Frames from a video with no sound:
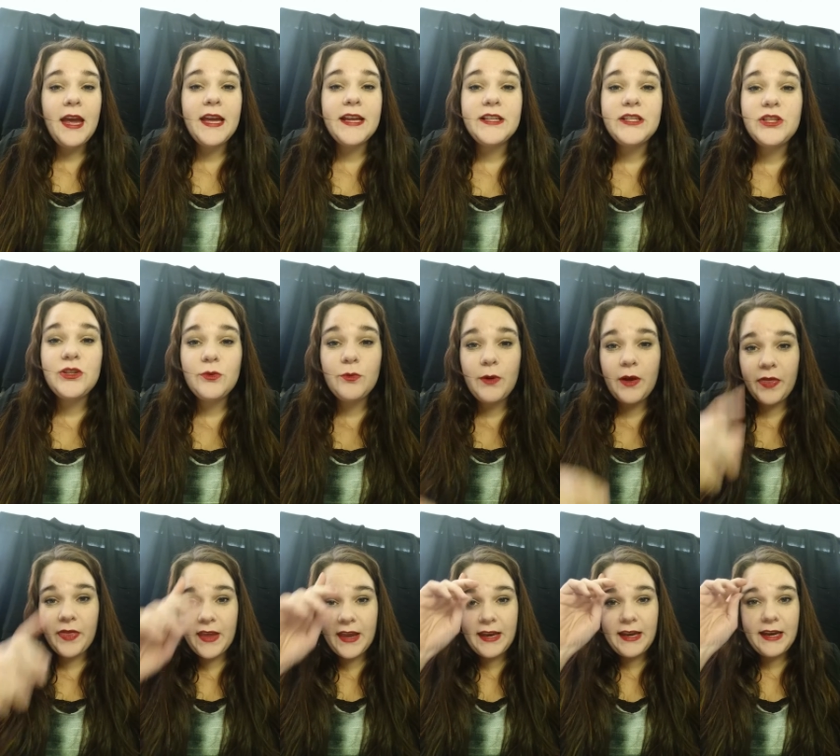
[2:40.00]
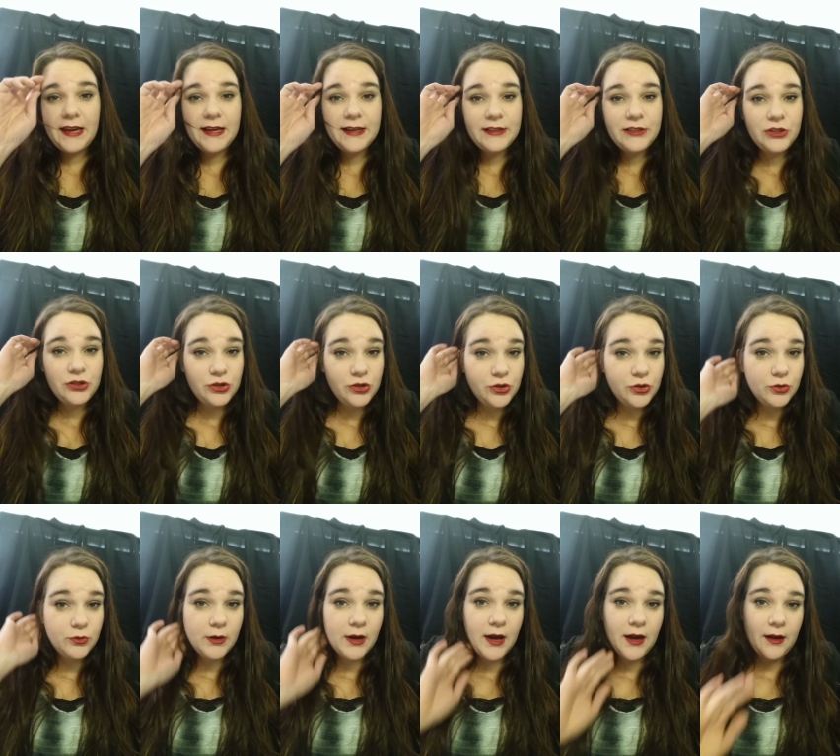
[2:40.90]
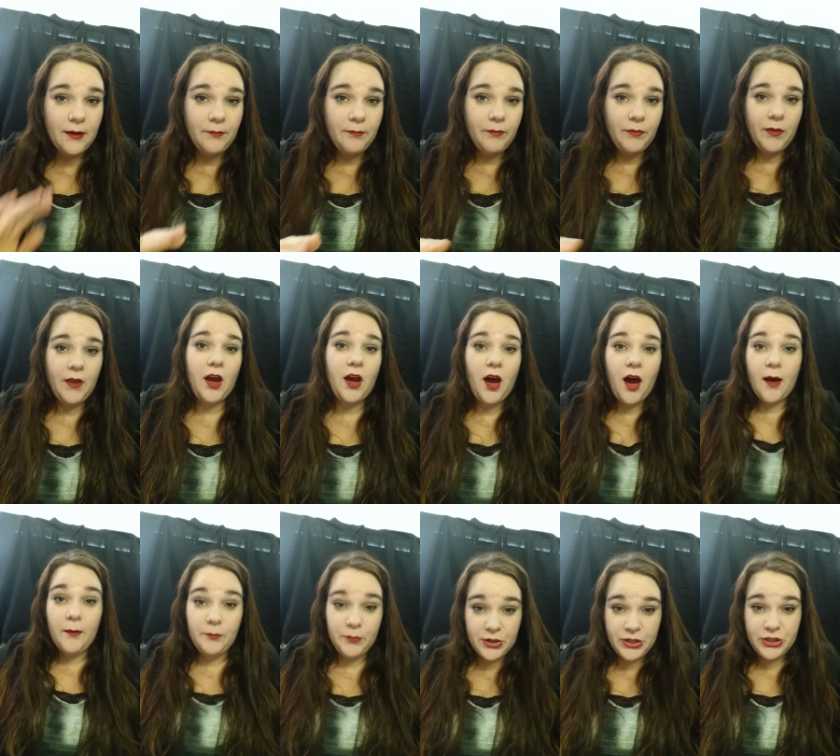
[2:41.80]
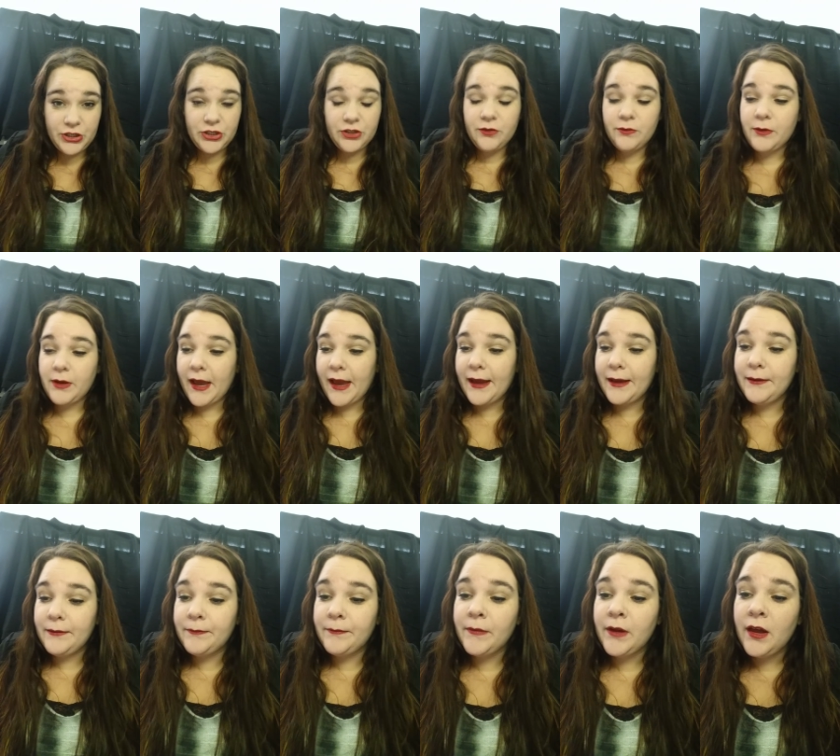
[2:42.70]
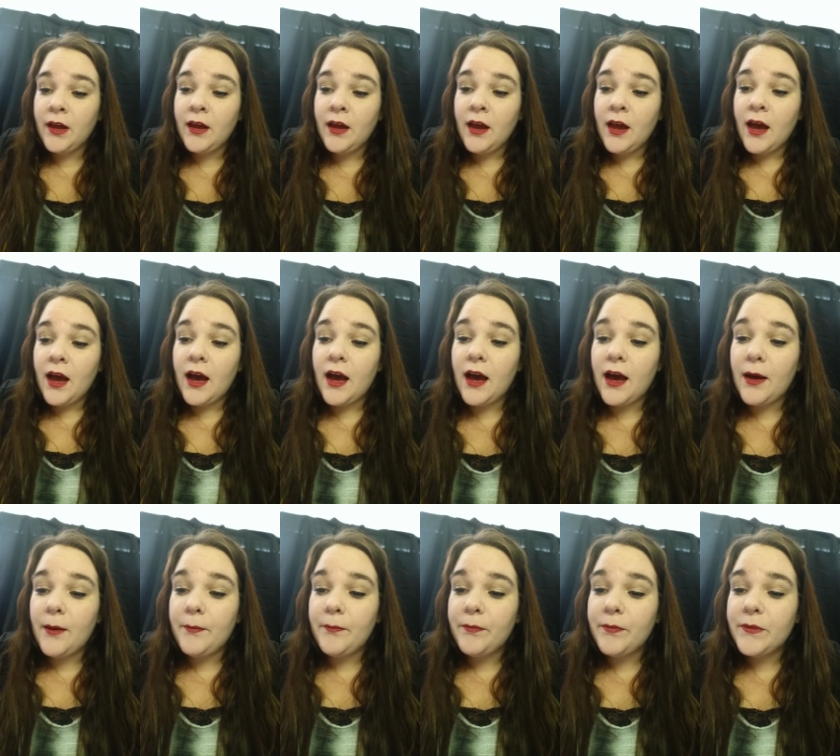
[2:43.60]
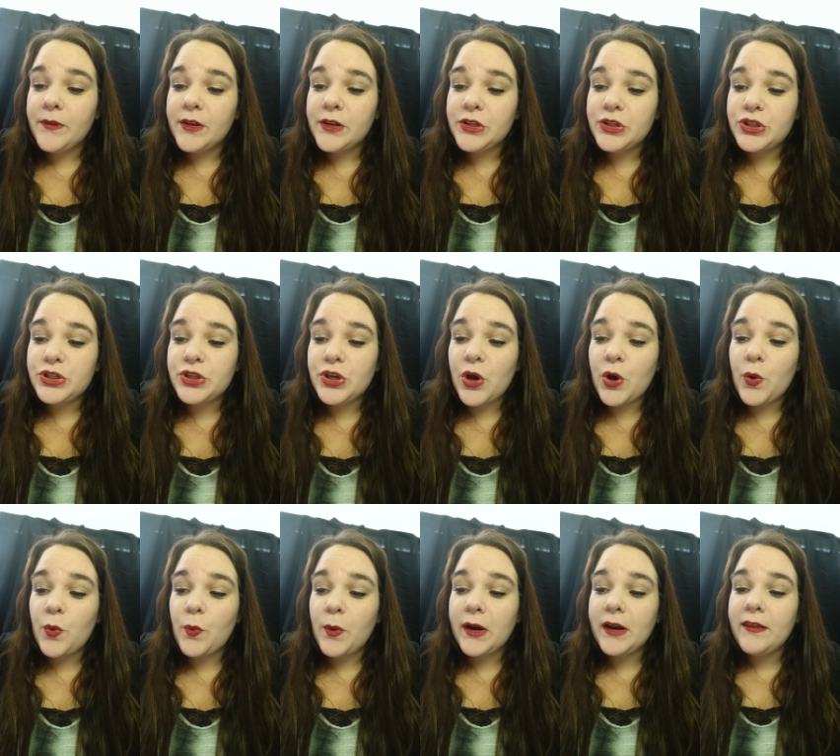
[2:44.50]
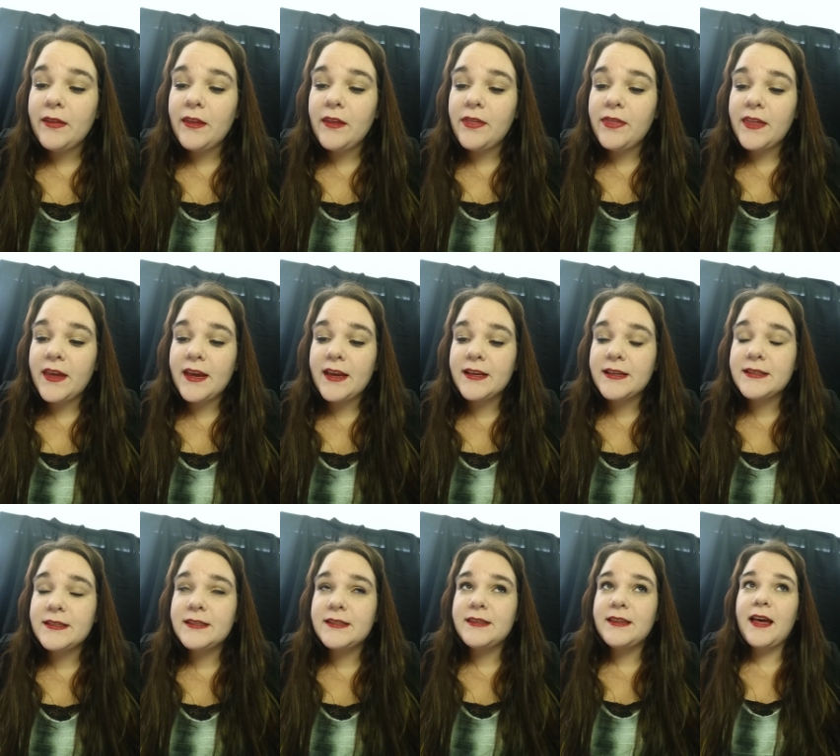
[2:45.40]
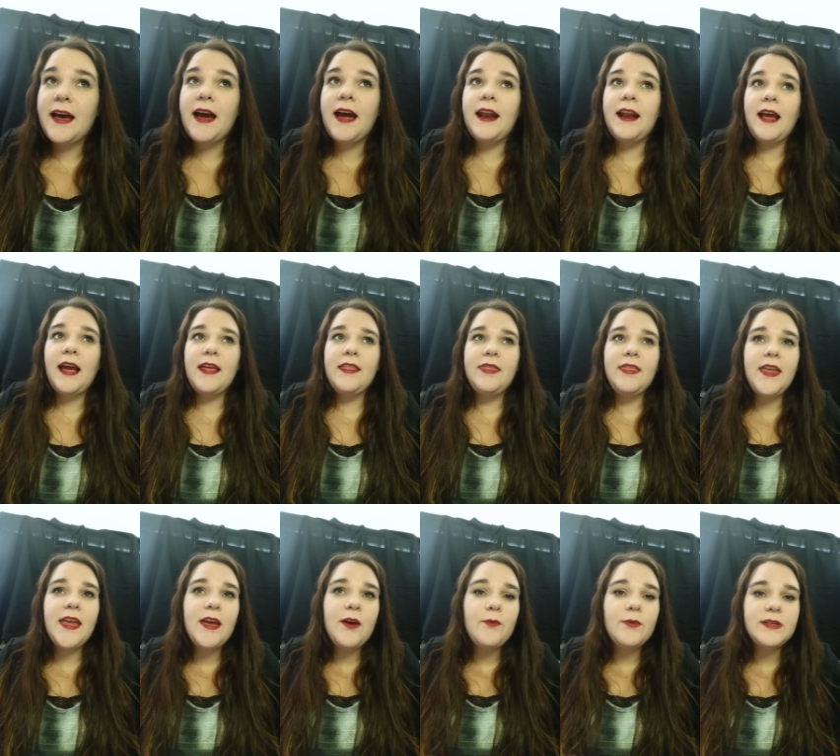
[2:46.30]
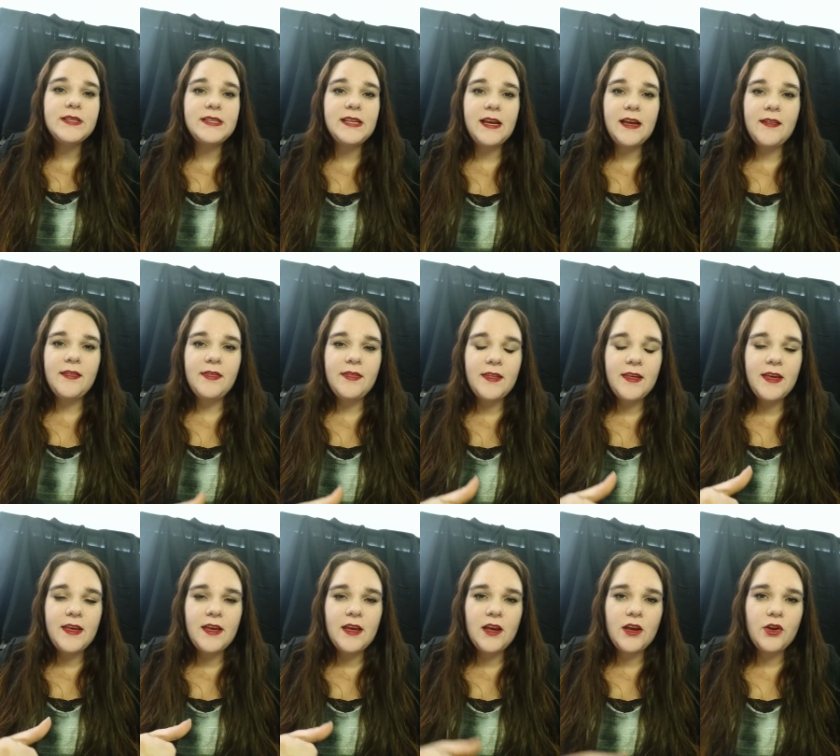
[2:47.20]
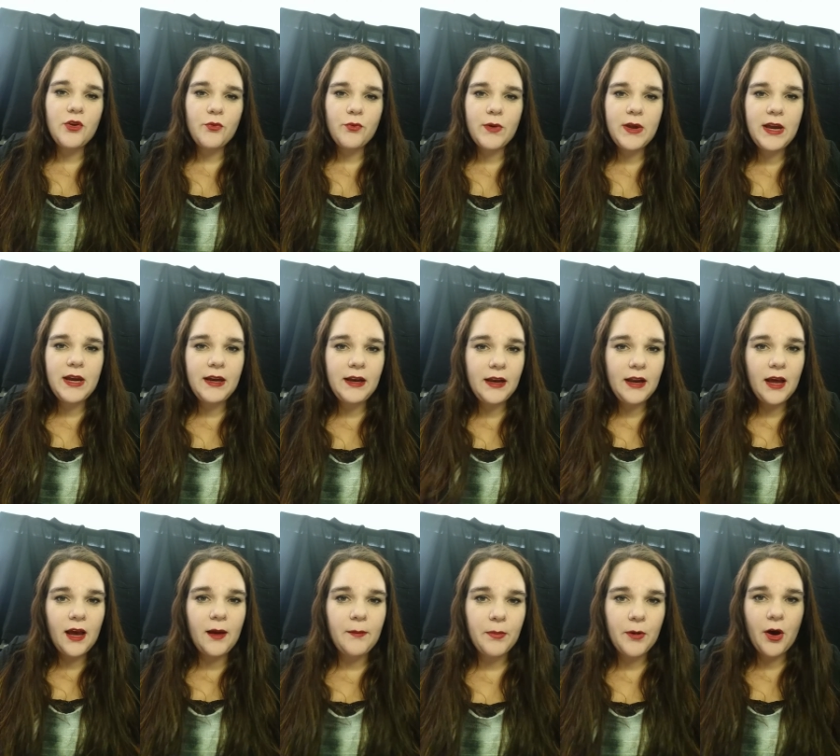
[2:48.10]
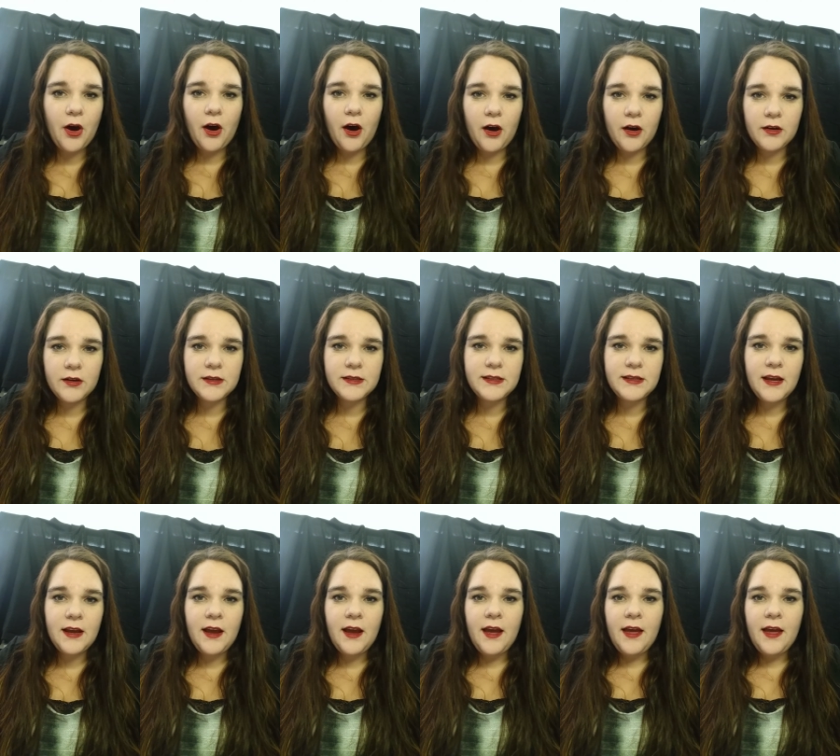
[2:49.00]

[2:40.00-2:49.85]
into what they need to um, accomplish. Okay. Um, so one of the things that I think was in the green and up calls